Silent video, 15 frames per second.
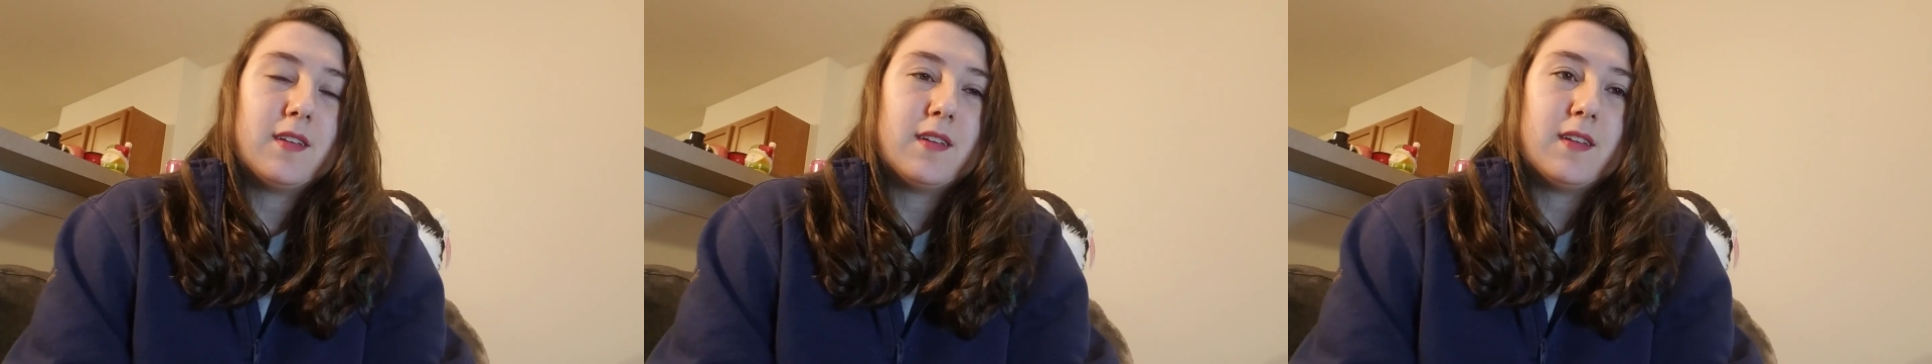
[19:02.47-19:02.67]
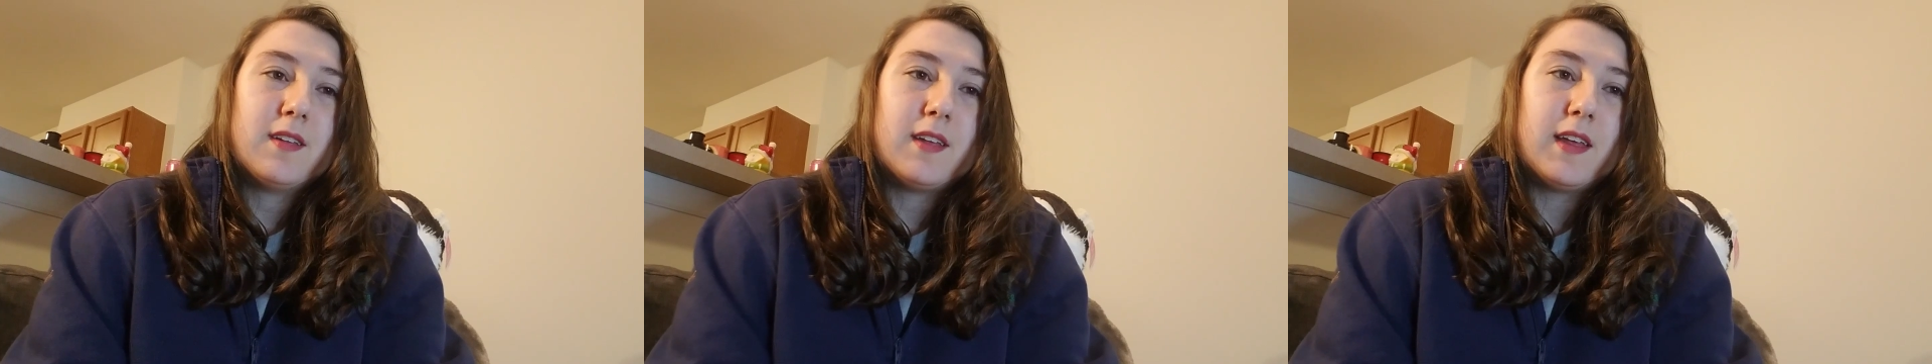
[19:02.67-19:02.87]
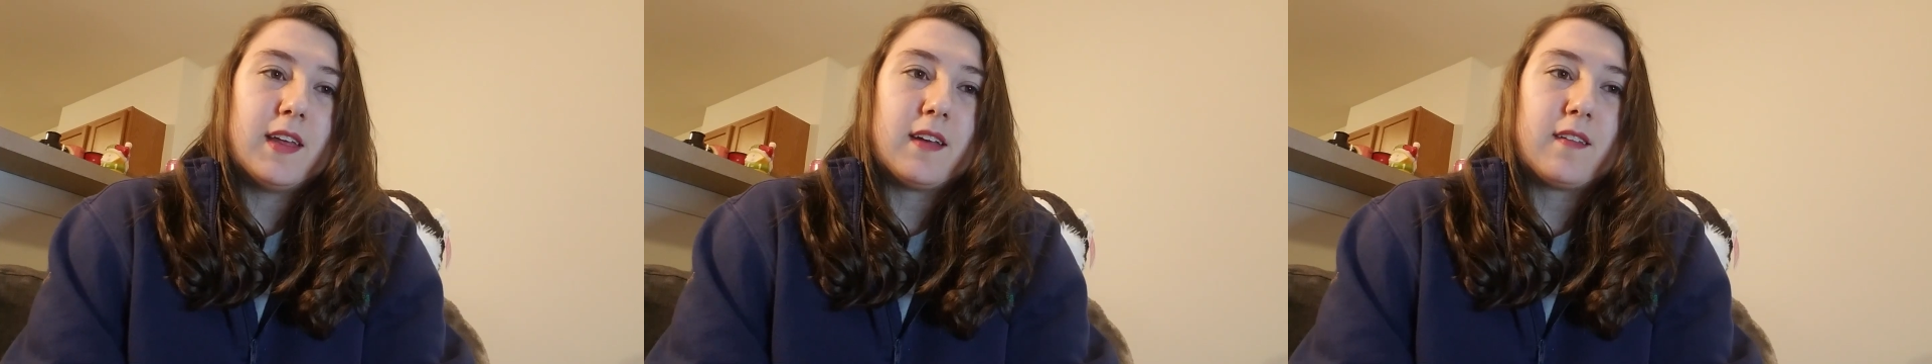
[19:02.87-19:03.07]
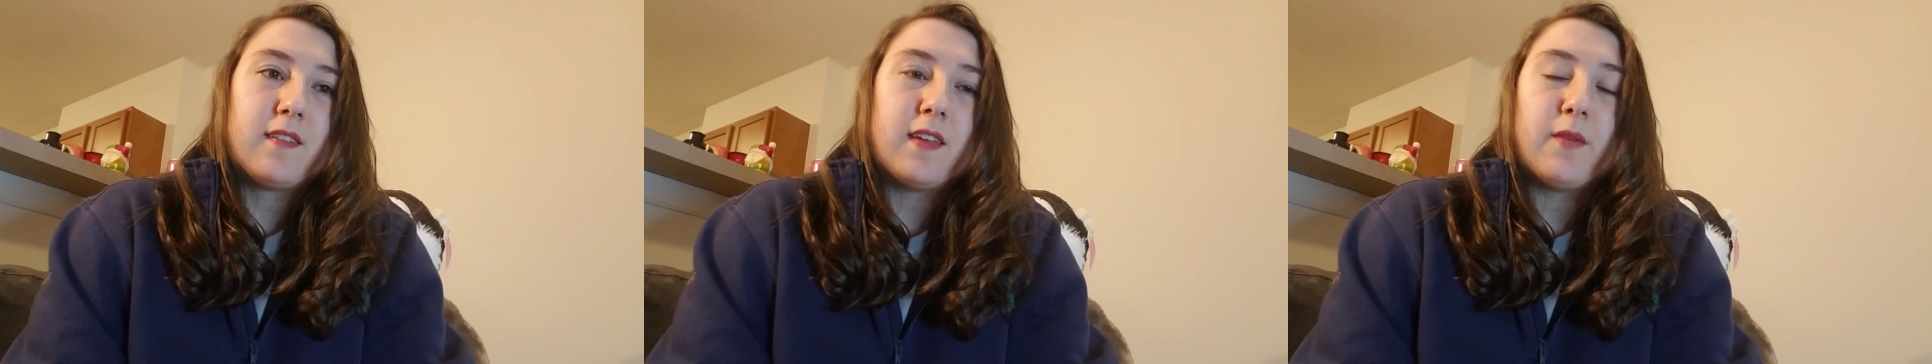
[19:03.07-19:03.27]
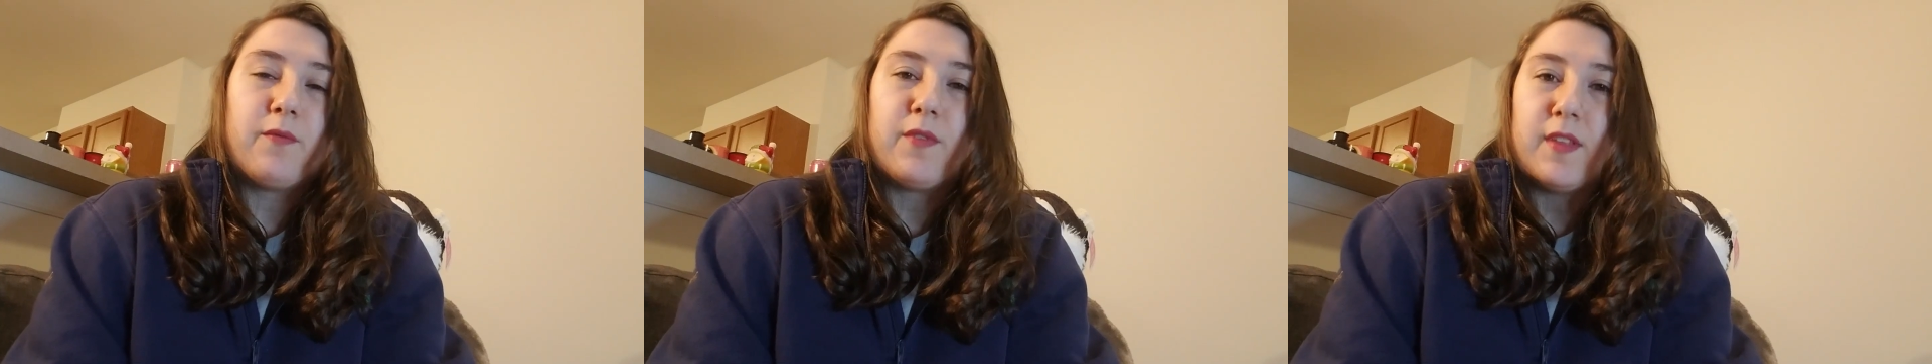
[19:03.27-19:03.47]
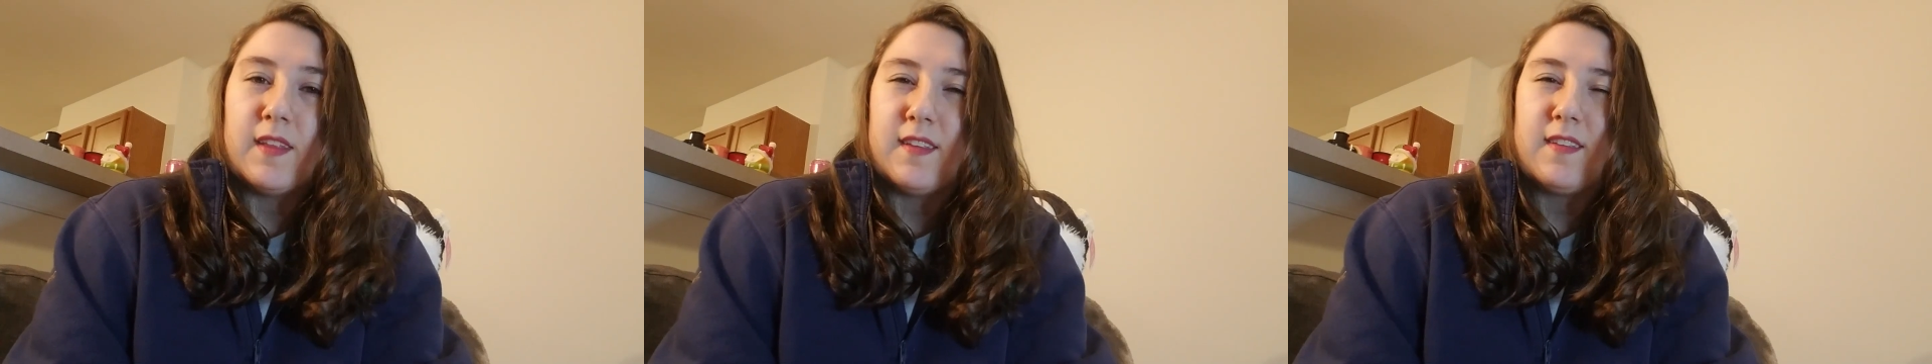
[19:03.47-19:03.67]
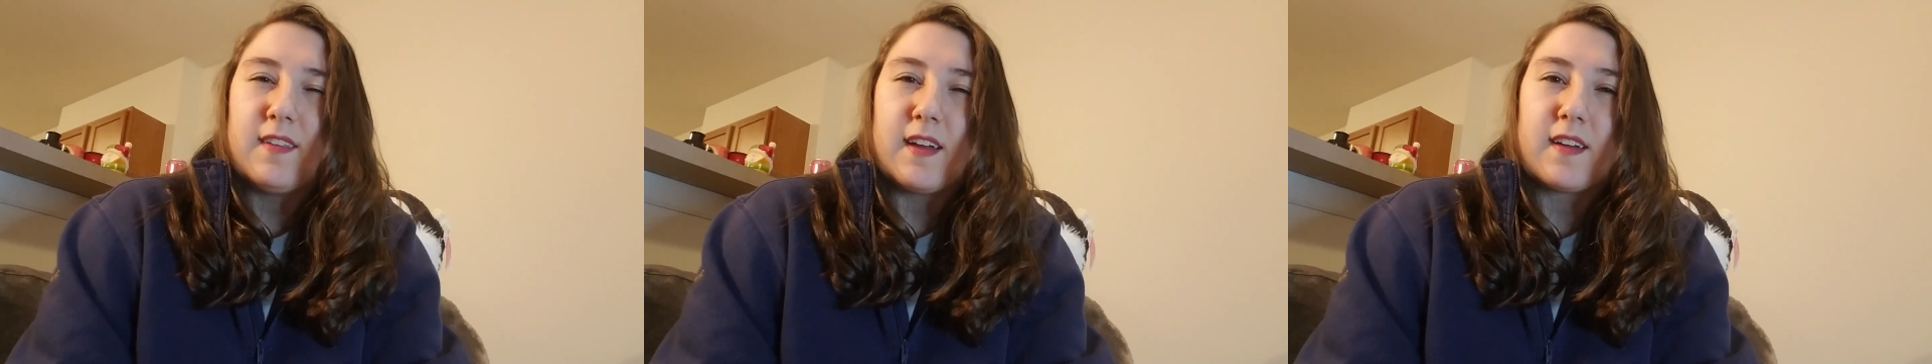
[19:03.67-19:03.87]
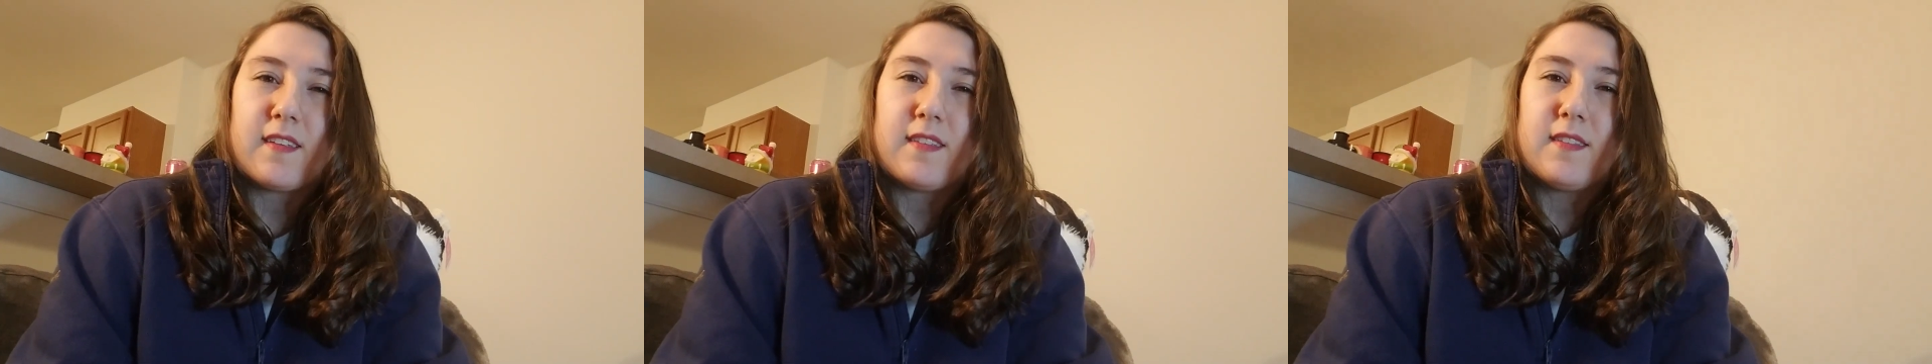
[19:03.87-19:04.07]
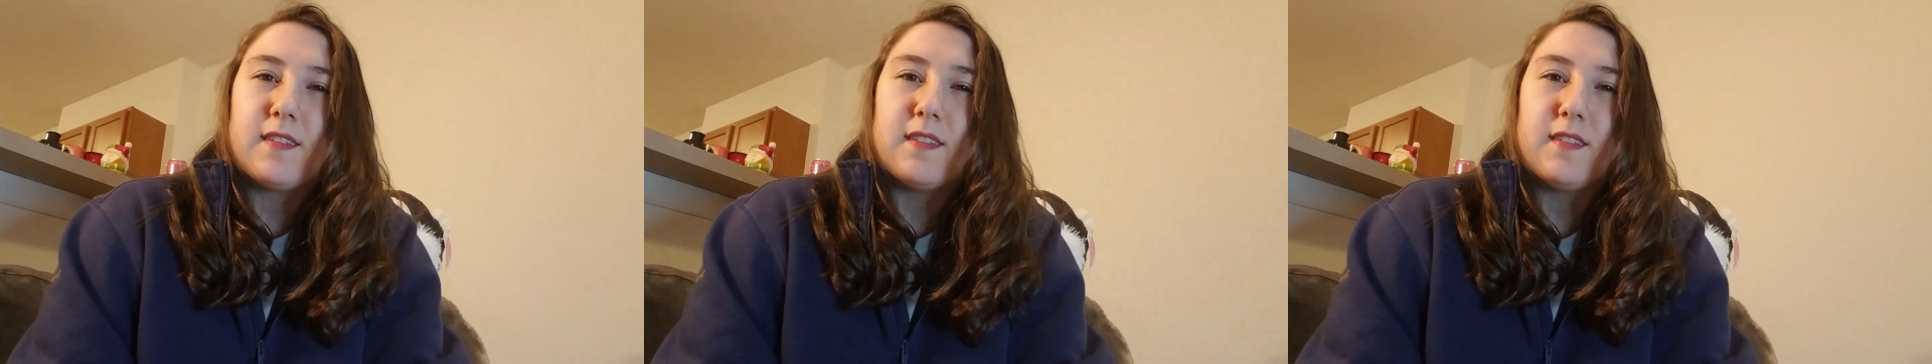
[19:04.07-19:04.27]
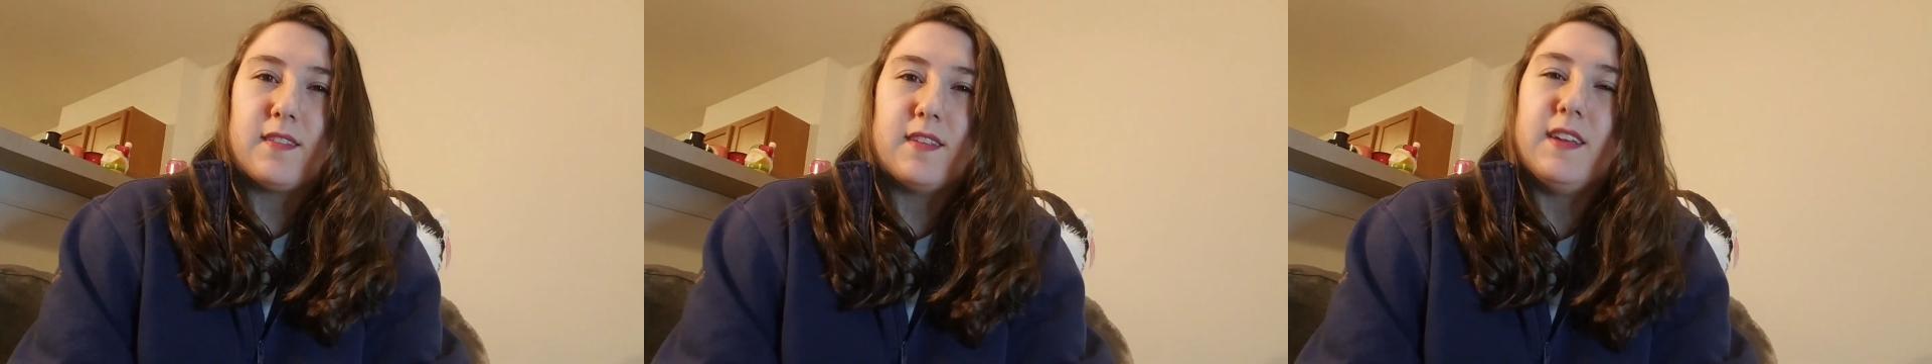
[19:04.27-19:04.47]
except for the sex
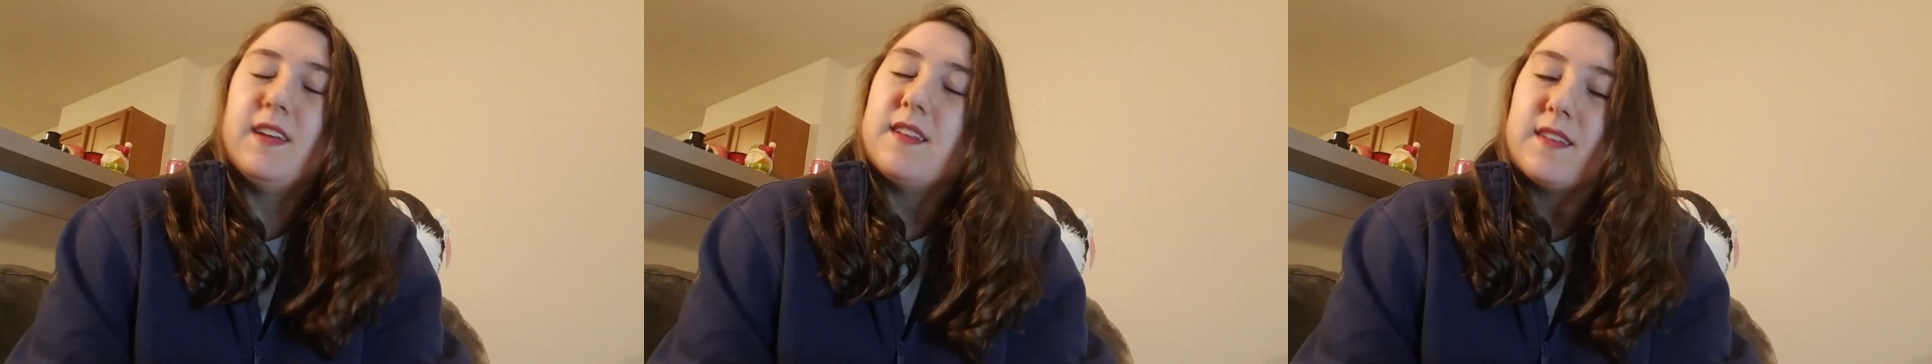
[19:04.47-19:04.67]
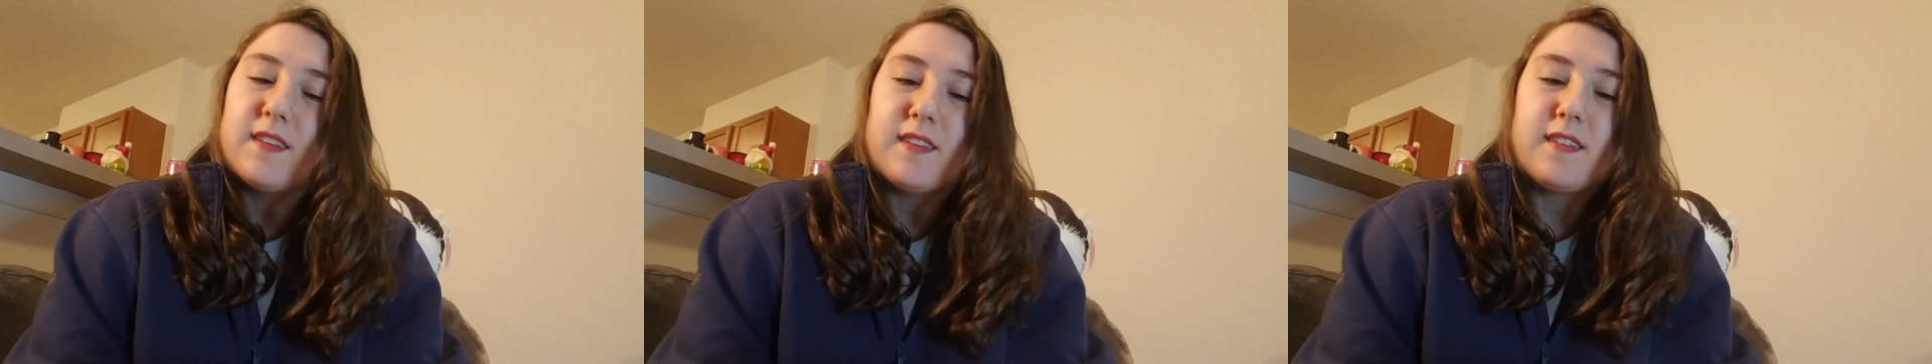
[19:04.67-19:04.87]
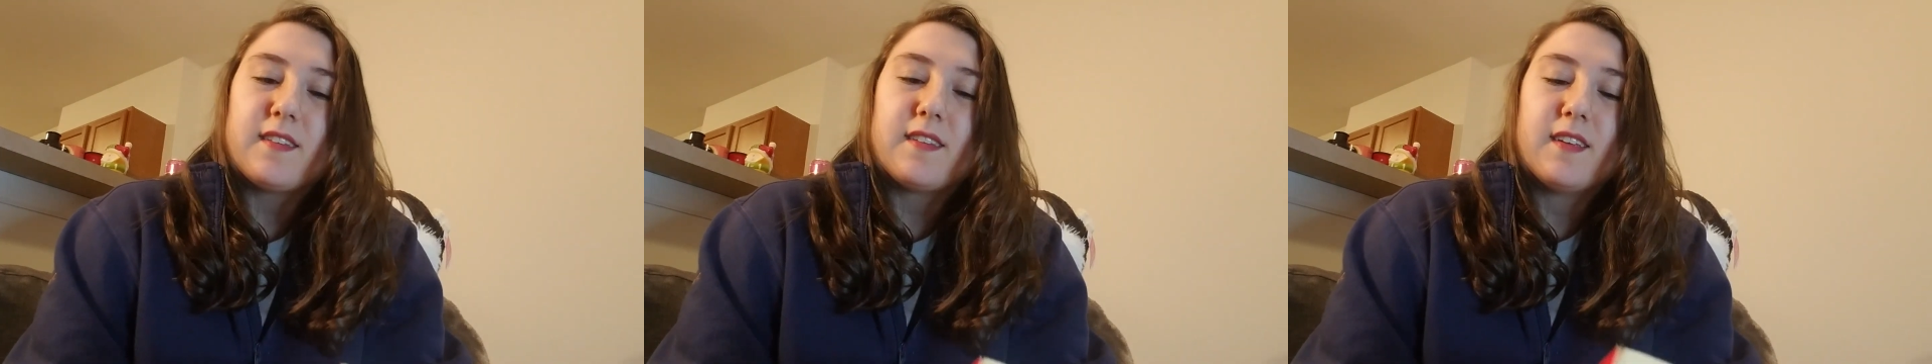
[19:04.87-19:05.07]
scenes.